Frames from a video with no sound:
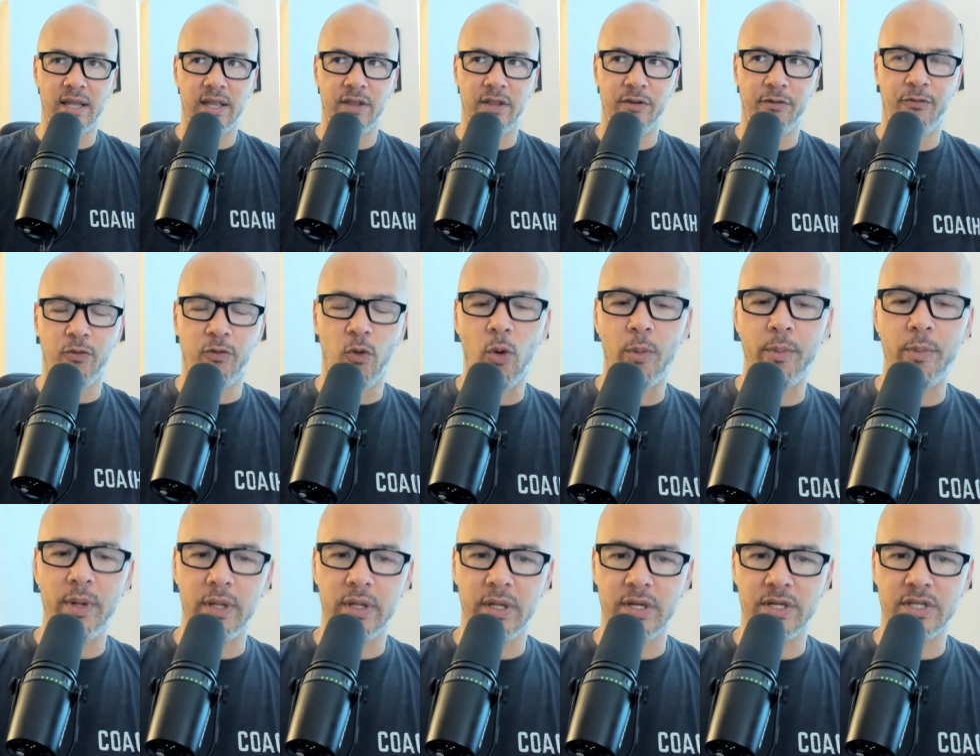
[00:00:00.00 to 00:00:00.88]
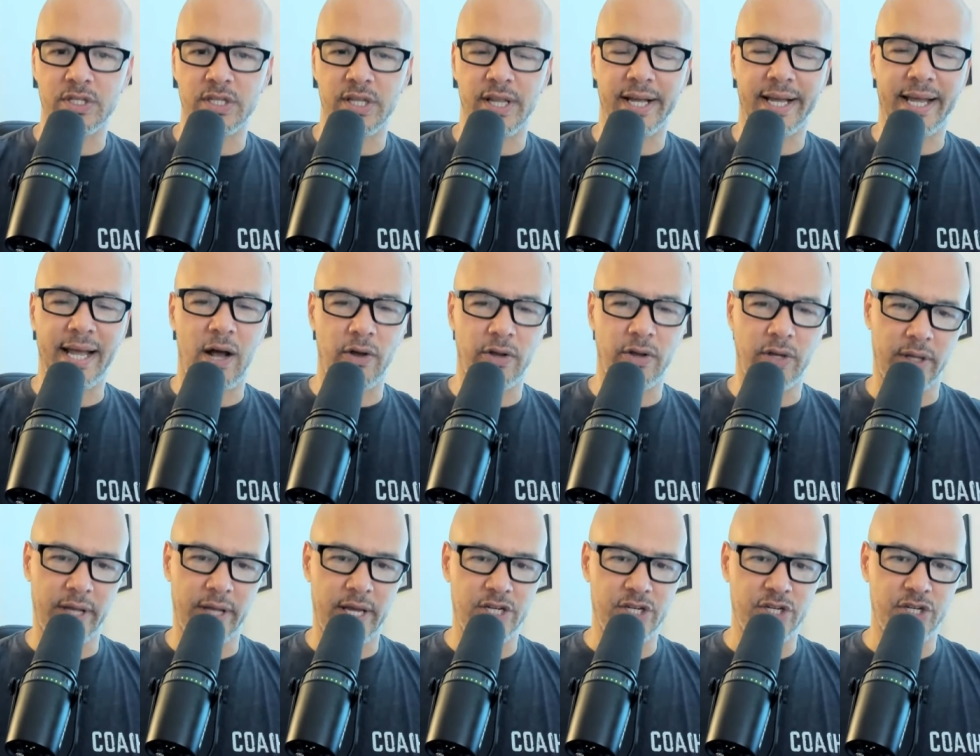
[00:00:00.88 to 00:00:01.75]
the formulas and the
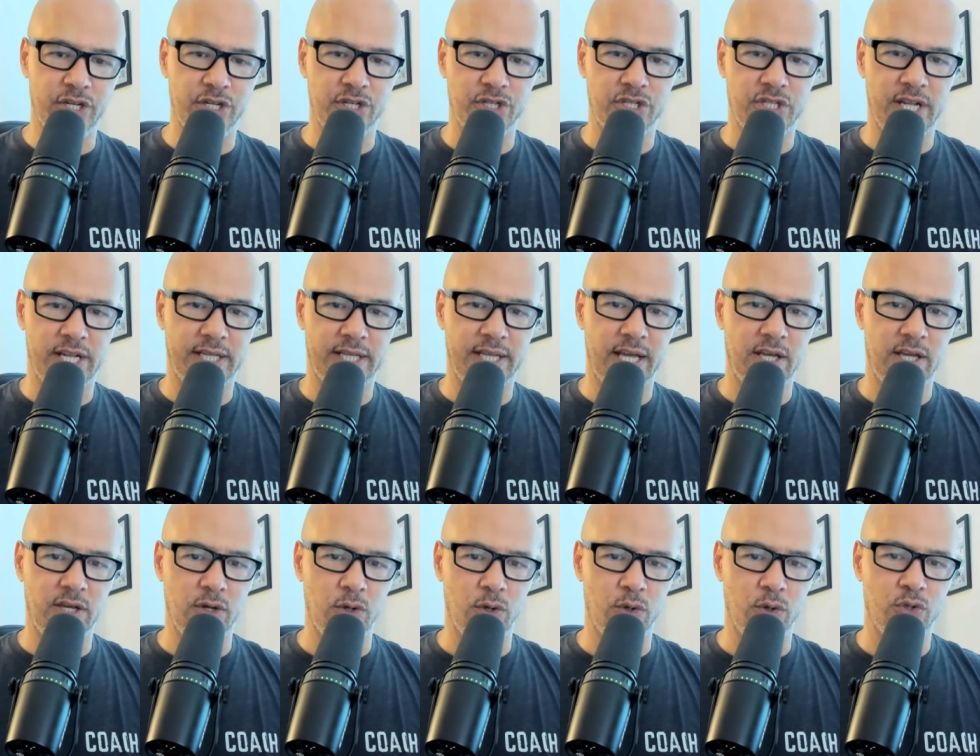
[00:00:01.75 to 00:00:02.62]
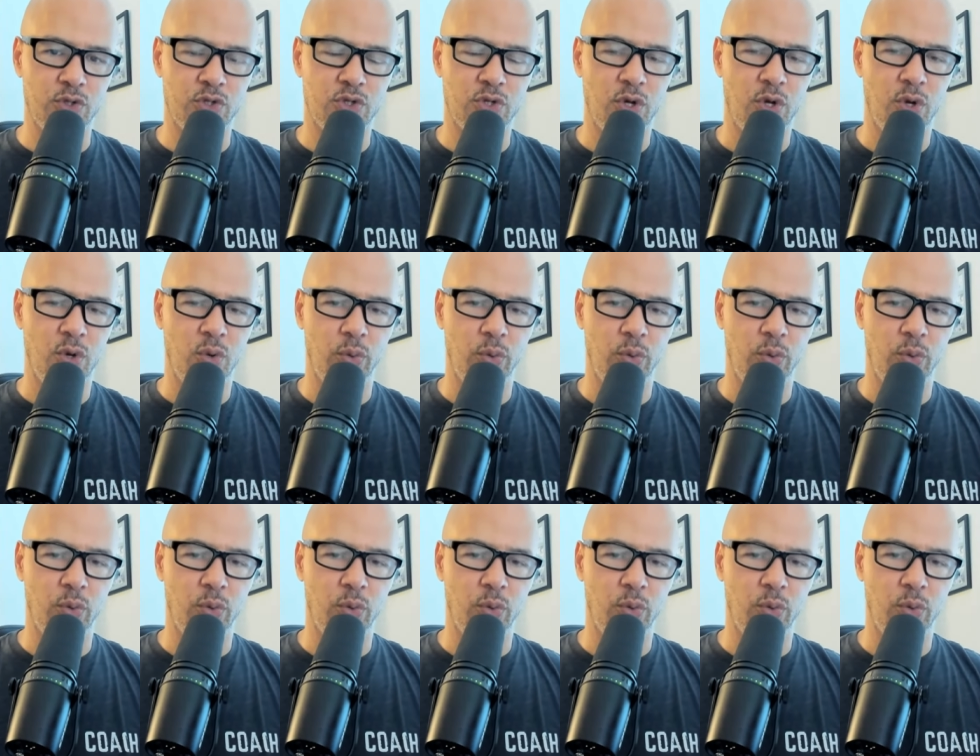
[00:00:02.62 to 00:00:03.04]
calculations that they use